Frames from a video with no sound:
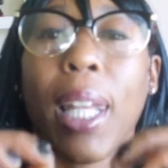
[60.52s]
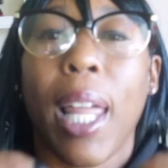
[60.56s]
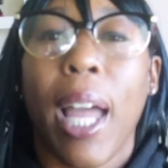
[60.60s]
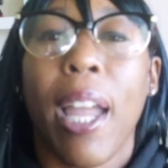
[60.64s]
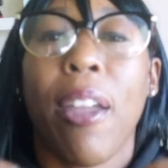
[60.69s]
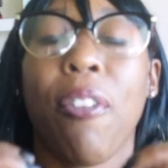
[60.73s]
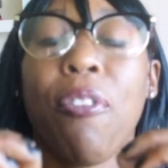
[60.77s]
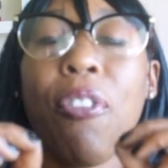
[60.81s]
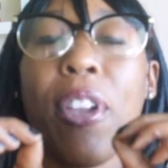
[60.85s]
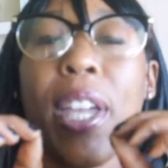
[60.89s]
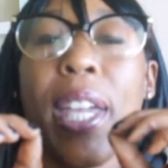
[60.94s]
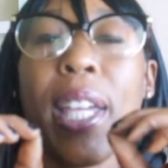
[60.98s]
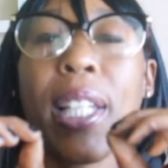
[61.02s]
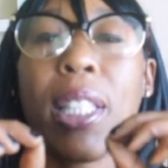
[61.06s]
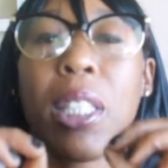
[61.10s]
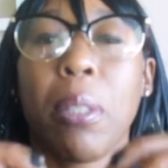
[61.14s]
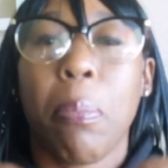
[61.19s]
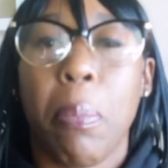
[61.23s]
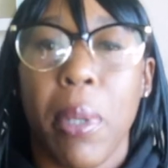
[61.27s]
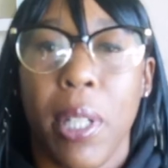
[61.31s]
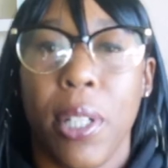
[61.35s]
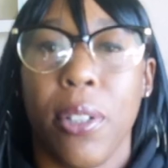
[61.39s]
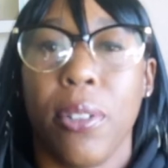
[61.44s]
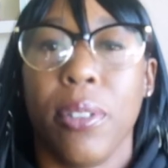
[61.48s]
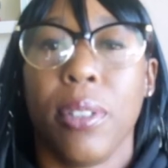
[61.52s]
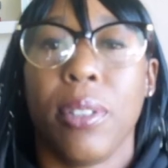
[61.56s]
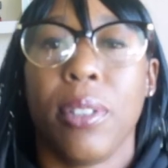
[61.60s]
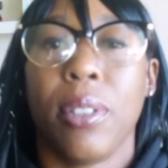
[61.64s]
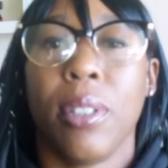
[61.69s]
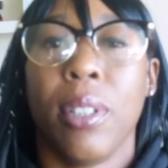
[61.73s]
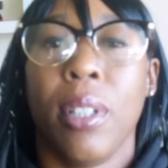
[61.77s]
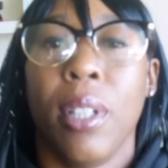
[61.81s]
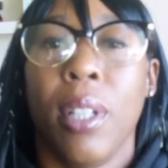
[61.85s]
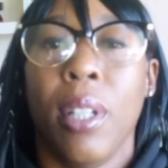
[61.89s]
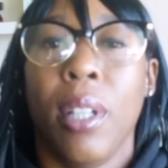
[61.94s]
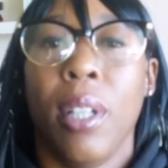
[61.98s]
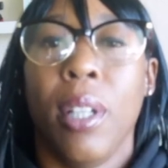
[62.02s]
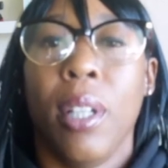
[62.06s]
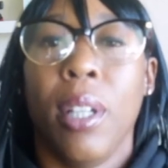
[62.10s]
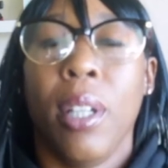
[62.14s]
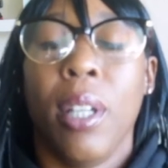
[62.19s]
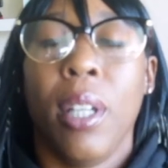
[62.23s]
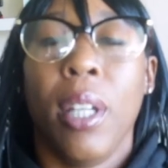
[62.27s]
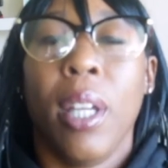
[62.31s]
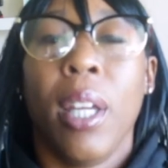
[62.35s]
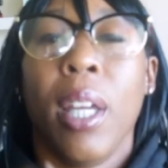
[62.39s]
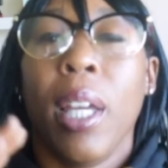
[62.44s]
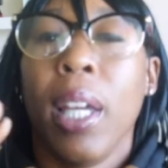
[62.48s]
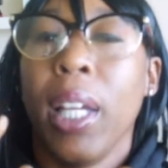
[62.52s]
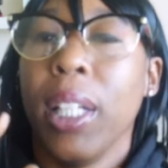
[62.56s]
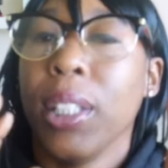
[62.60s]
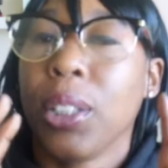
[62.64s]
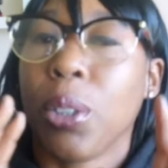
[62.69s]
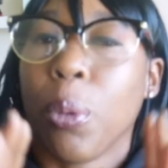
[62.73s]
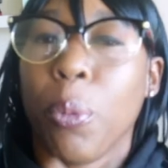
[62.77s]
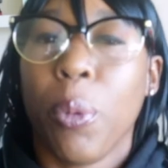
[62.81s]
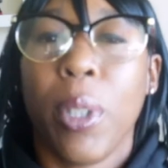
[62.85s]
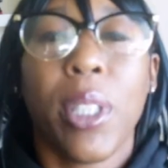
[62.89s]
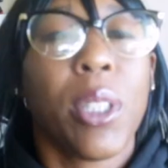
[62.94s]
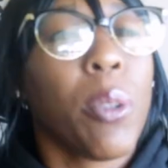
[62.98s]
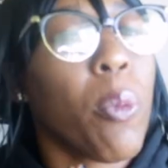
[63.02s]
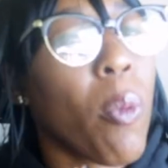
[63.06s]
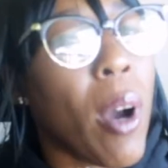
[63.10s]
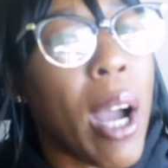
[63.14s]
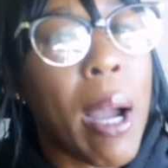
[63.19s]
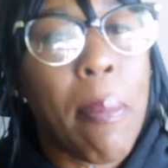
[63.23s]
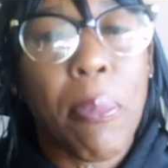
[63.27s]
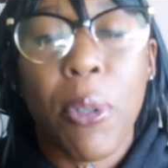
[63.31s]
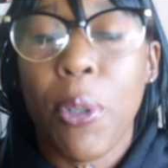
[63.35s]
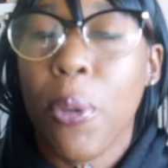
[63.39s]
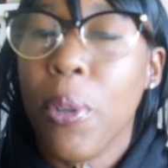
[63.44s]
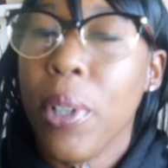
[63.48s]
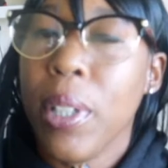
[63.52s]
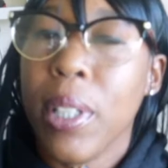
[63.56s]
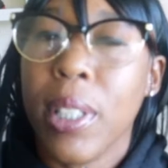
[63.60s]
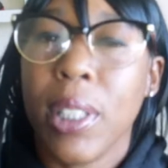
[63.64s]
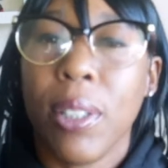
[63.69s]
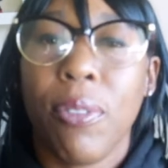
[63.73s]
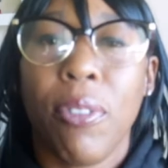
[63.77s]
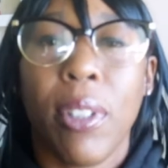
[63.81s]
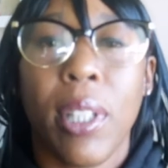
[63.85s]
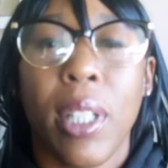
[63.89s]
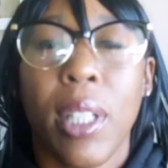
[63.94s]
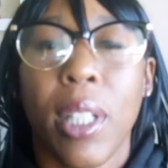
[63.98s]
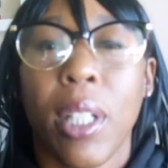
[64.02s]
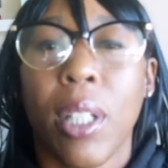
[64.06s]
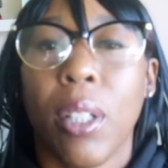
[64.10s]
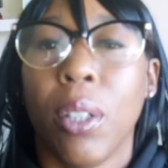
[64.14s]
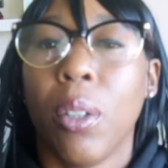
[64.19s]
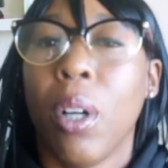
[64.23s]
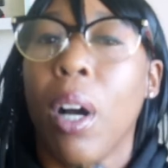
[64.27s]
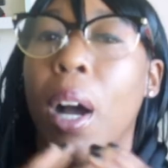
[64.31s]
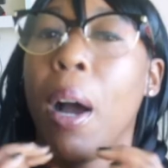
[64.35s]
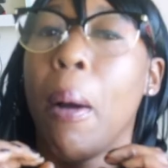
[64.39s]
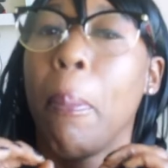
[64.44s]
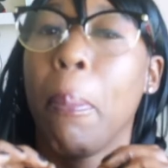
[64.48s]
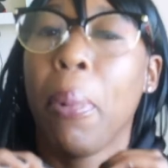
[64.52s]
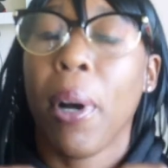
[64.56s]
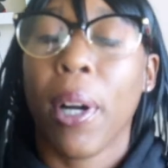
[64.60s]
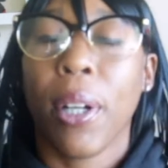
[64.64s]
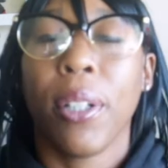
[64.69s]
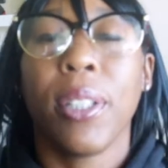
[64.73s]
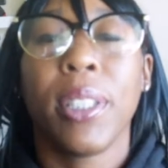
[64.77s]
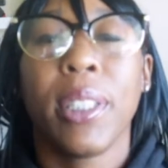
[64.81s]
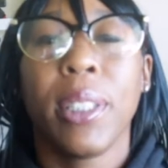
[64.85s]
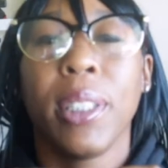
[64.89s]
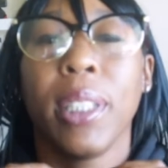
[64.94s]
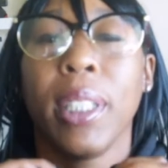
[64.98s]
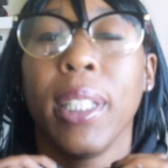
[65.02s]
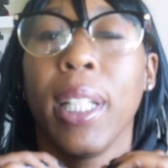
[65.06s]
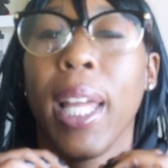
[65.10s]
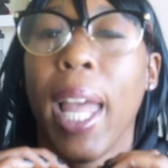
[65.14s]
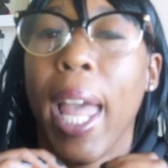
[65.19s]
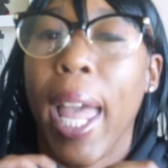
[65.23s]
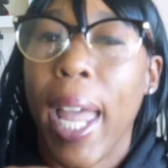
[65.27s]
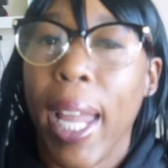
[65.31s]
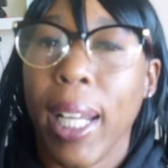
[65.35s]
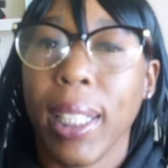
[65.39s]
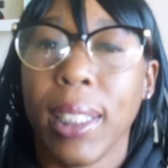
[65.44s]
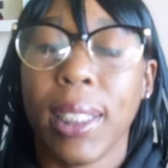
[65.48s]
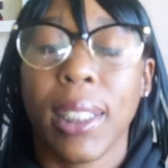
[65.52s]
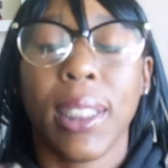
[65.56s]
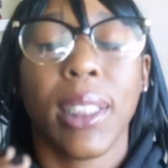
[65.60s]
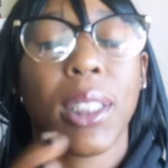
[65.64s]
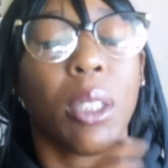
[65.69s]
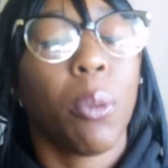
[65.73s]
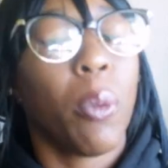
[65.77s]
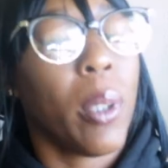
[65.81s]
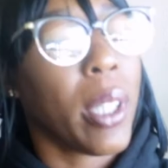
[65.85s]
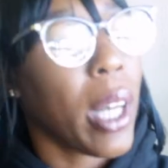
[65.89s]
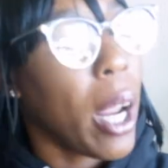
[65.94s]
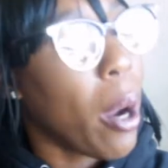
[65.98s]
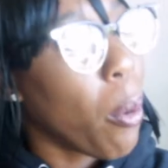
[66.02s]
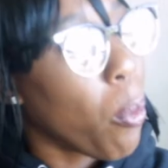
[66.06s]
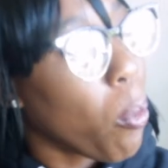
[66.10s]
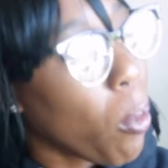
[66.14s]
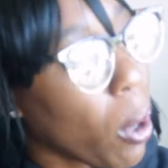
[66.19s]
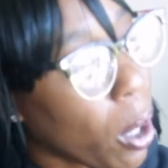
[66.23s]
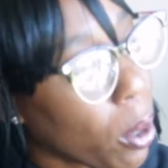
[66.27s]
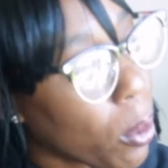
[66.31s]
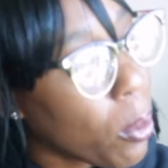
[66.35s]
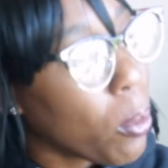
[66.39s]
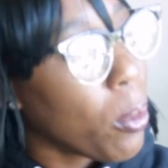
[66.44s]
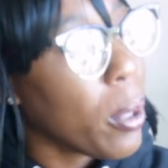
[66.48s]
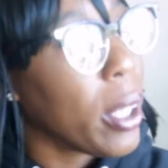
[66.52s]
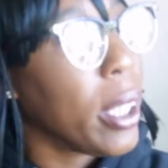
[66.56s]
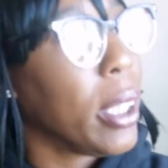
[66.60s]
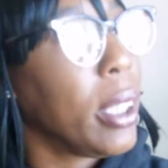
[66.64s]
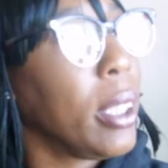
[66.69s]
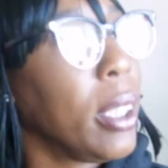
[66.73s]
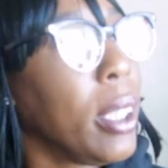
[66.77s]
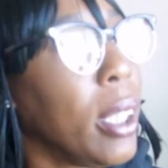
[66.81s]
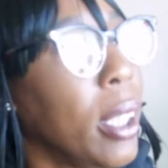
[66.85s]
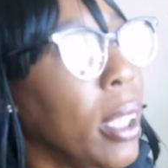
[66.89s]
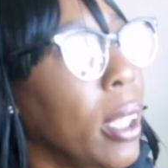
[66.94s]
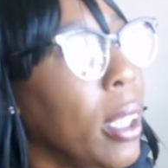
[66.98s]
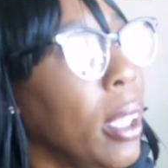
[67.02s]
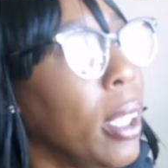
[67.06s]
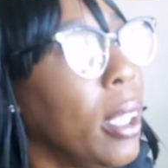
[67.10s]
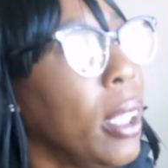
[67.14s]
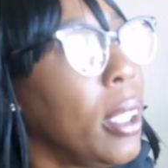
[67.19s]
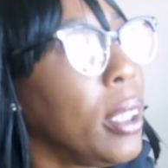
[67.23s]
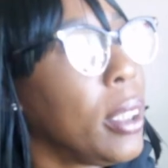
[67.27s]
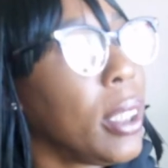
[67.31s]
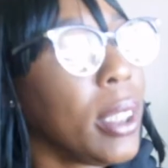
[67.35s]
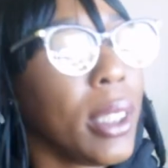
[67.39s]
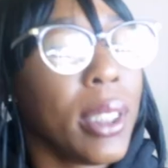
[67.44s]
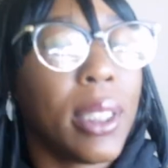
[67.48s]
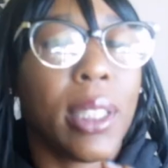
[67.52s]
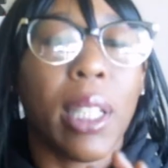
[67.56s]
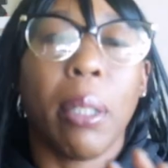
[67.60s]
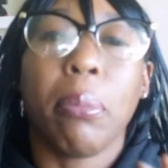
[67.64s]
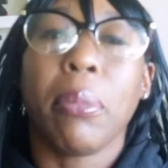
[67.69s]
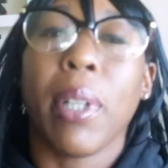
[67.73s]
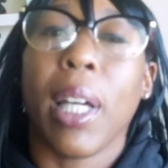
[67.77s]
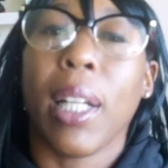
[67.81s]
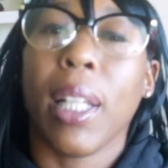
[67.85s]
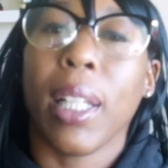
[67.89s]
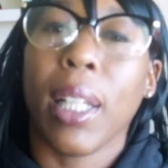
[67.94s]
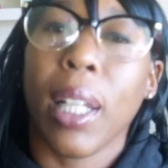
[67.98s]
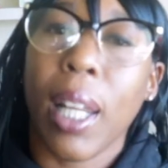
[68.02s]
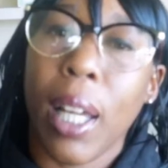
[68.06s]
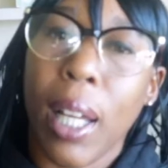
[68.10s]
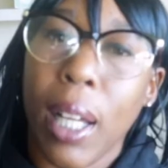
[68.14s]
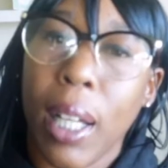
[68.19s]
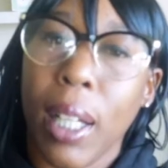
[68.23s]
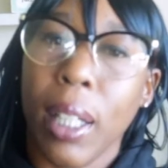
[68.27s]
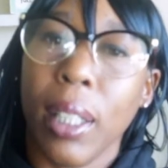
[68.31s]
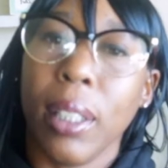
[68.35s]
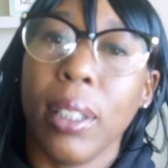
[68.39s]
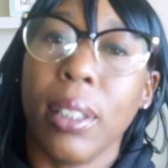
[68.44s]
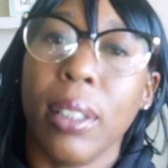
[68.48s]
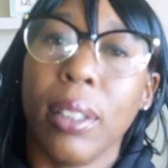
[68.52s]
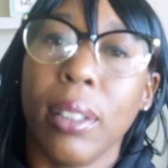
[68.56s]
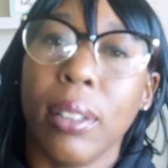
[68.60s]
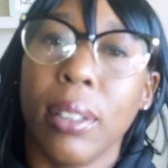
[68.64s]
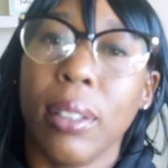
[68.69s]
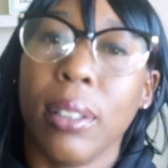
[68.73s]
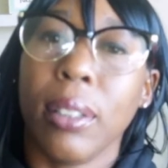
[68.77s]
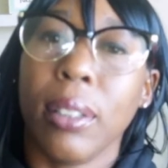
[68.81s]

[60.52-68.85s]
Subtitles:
life experience. It's the reason why I'm doing this video. A person, actually someone I work with, she stepped out of line.